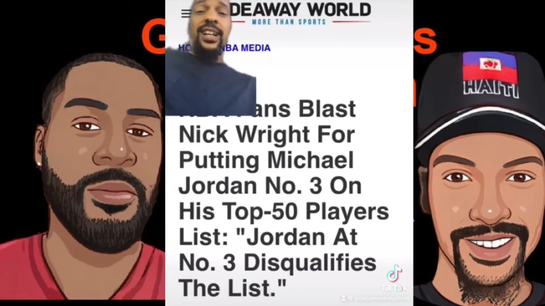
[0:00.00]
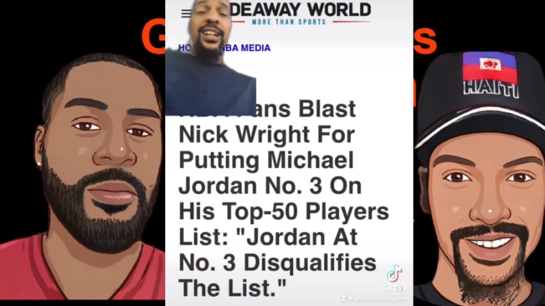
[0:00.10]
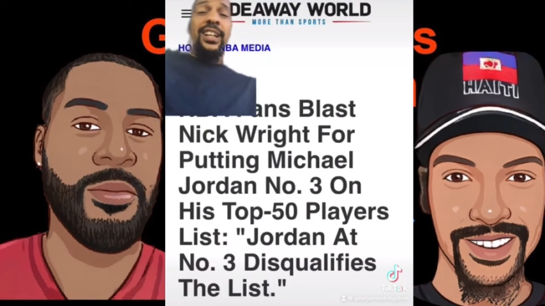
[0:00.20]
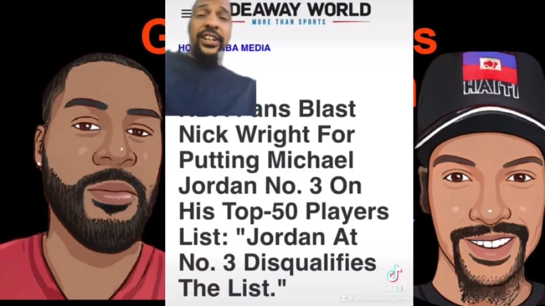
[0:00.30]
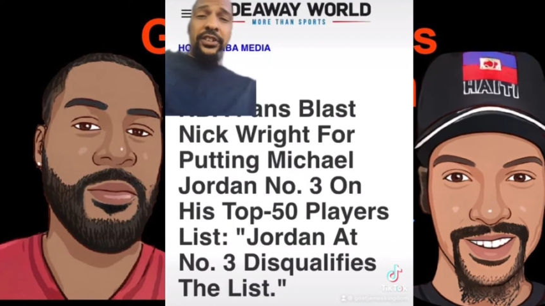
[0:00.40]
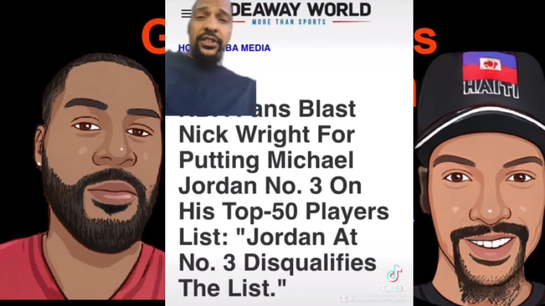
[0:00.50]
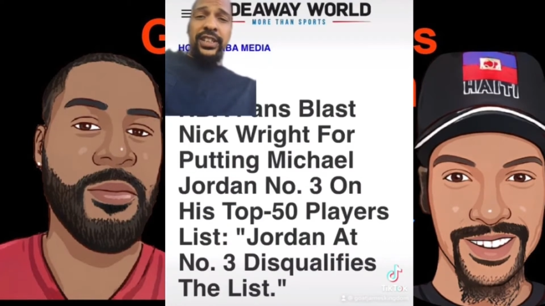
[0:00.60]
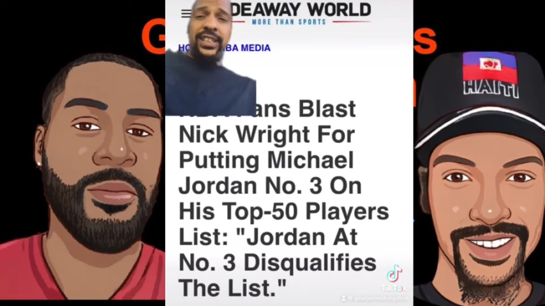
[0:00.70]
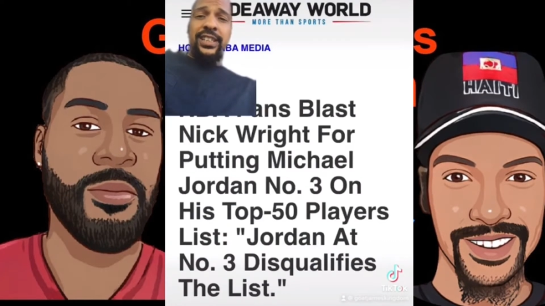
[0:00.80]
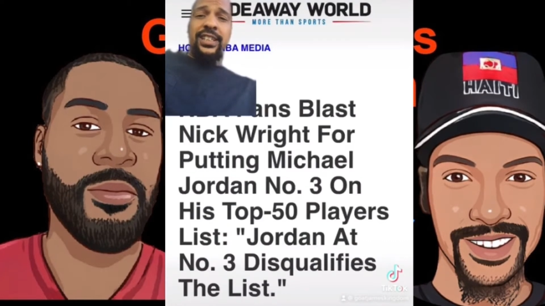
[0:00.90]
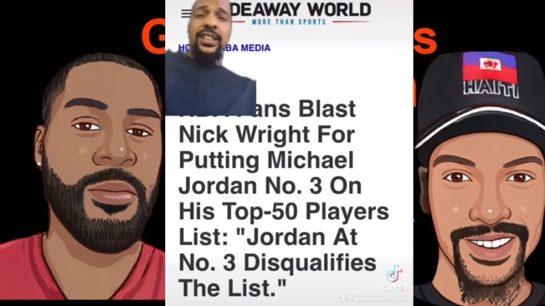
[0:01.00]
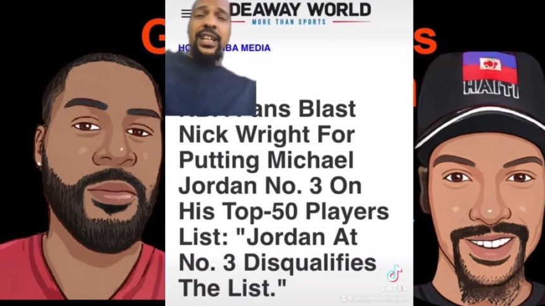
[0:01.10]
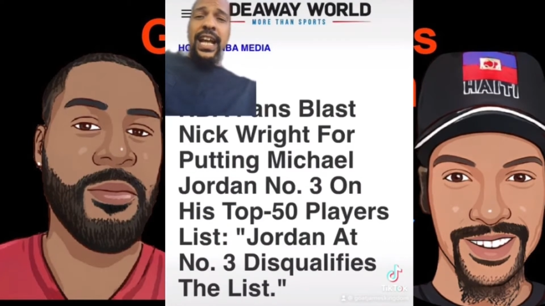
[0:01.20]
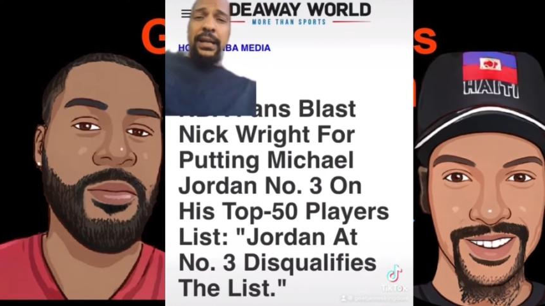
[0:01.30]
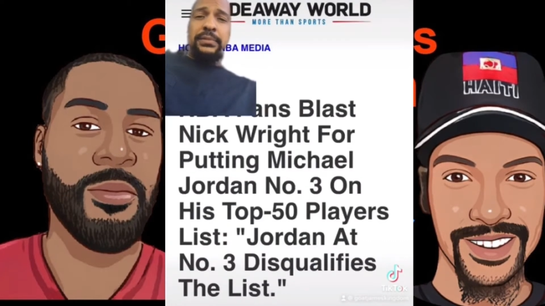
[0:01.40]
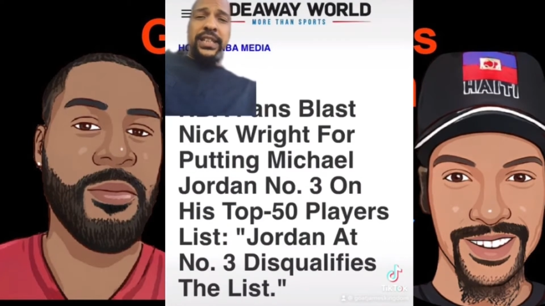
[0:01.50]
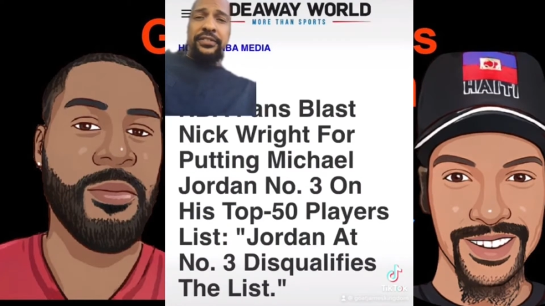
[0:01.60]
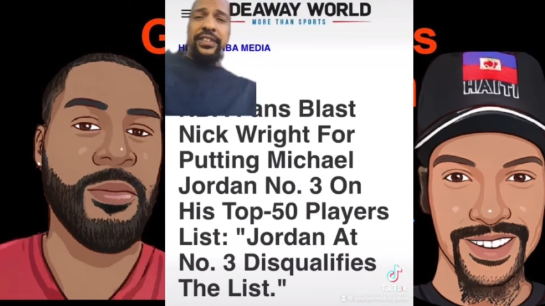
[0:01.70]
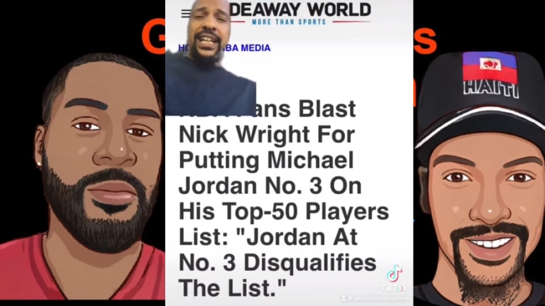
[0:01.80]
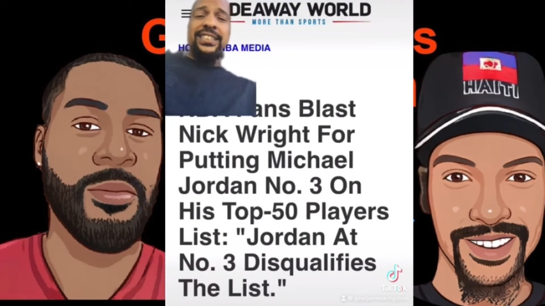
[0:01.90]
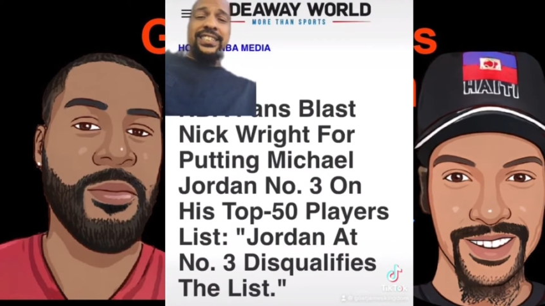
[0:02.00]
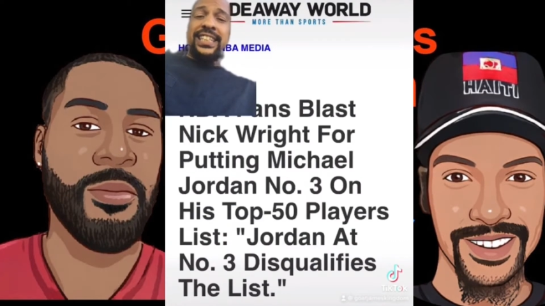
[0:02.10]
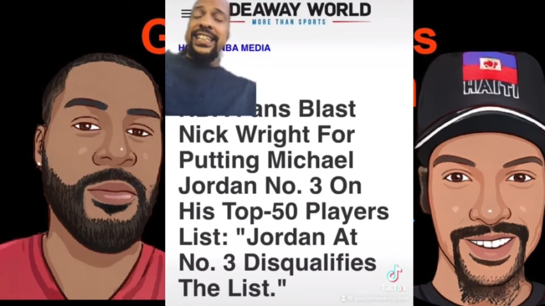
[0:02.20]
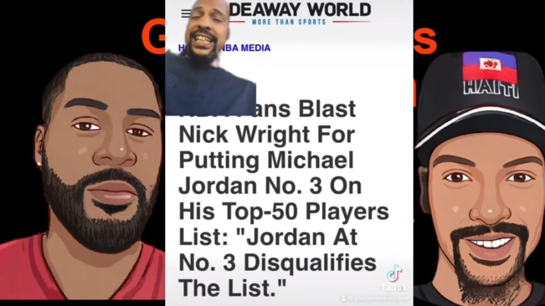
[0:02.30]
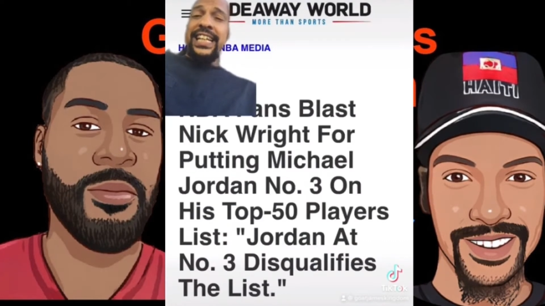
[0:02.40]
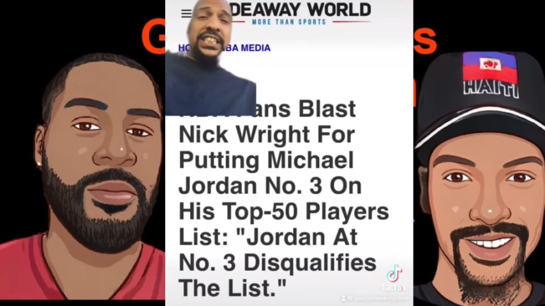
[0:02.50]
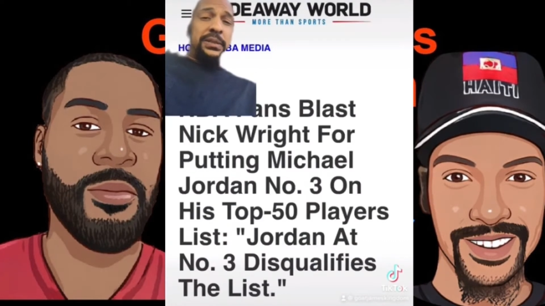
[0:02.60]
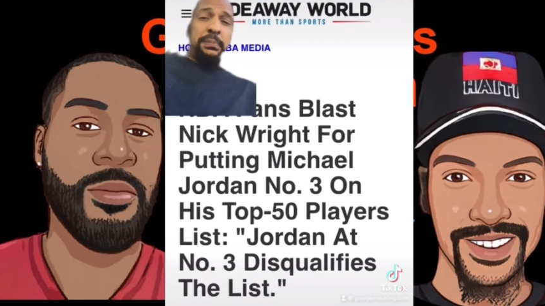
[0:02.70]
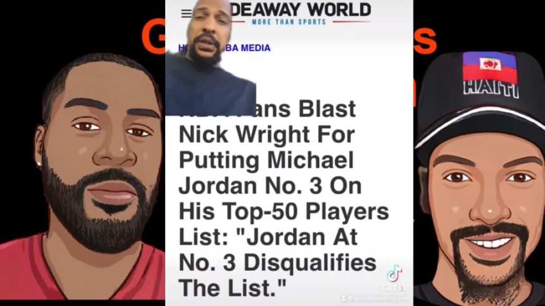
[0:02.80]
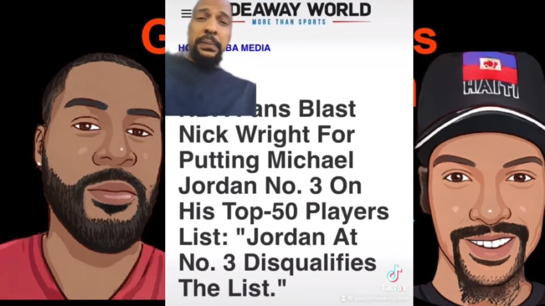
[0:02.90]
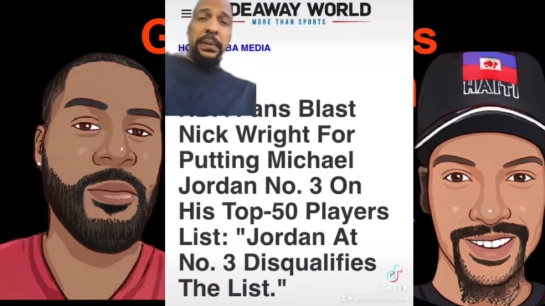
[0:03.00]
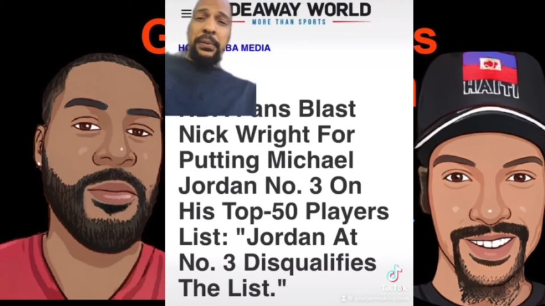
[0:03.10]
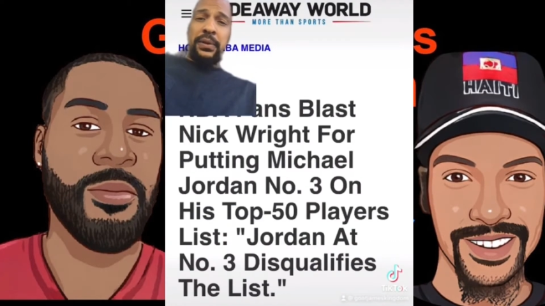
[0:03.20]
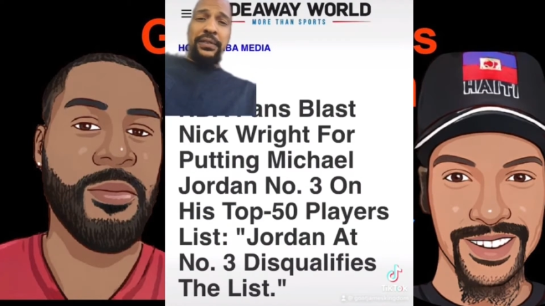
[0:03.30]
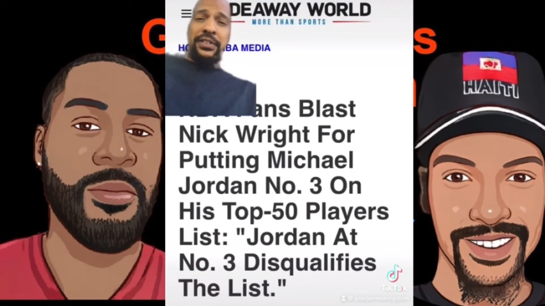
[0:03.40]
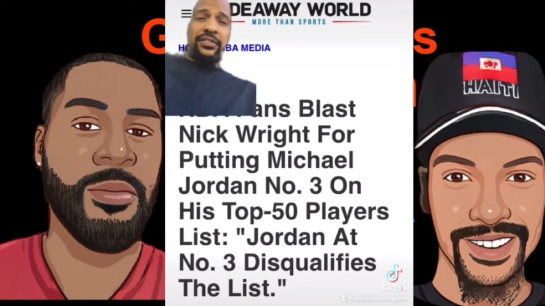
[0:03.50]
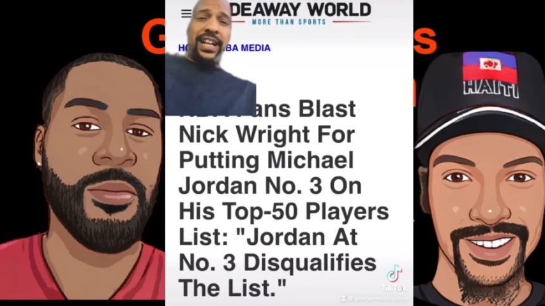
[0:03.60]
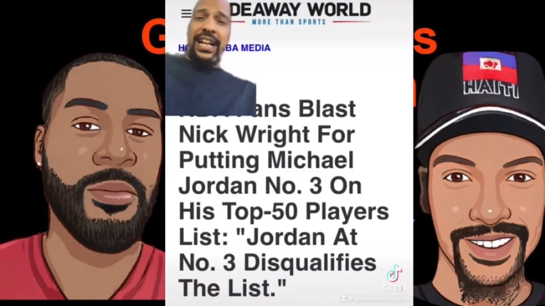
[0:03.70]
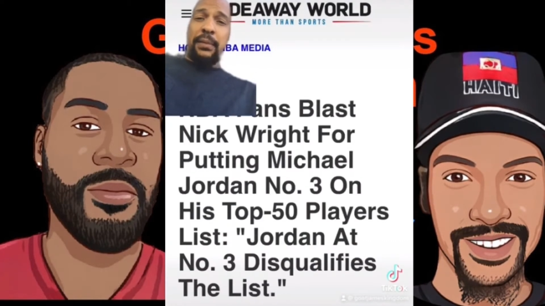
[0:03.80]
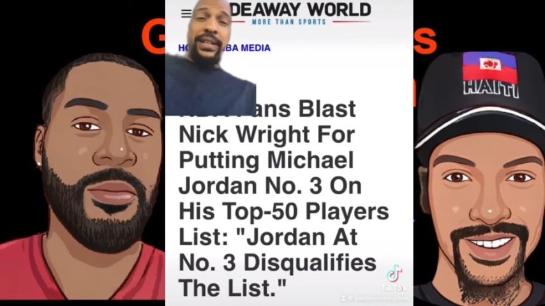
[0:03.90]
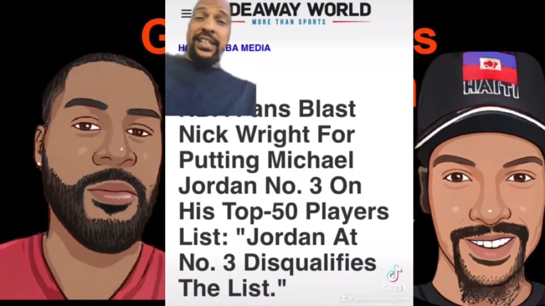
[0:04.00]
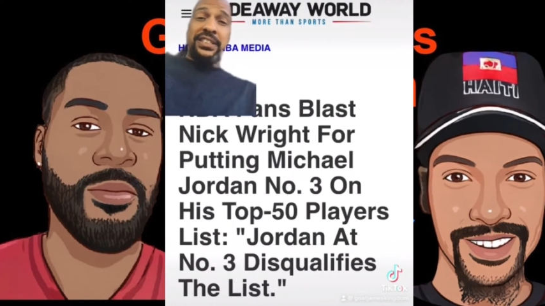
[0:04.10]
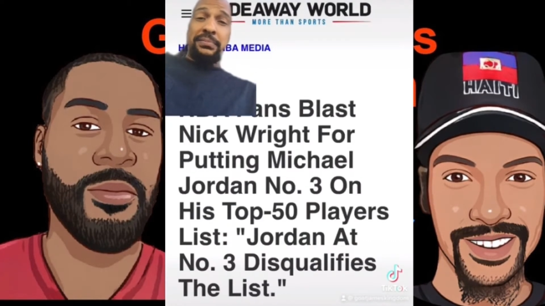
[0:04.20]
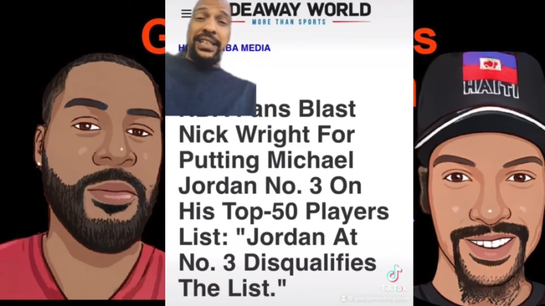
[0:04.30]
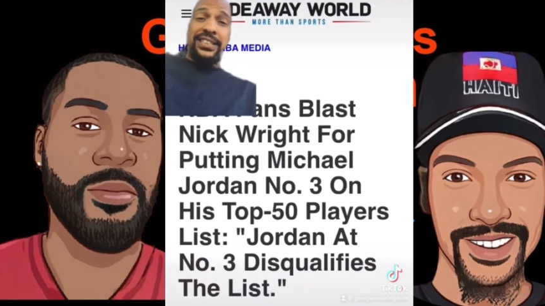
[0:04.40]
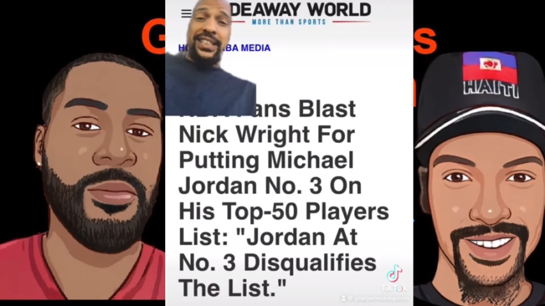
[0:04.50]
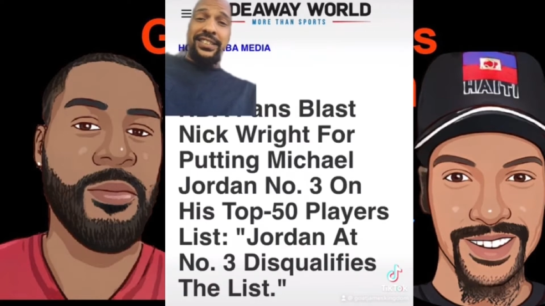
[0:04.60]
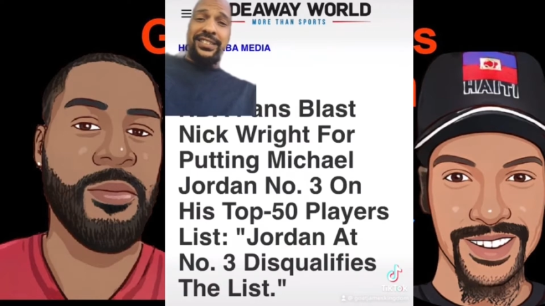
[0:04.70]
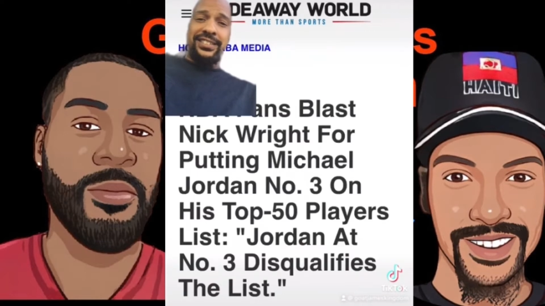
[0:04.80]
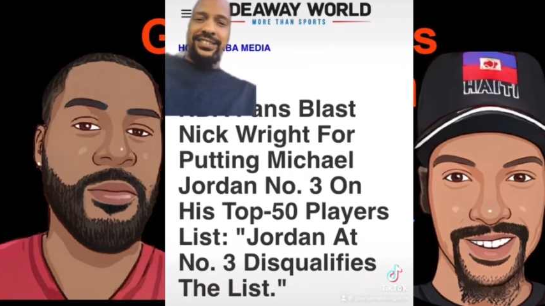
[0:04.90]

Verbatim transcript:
Speaker 1: literally MJ fans think that they can just bully people left and right. I mean, it doesn't make sense.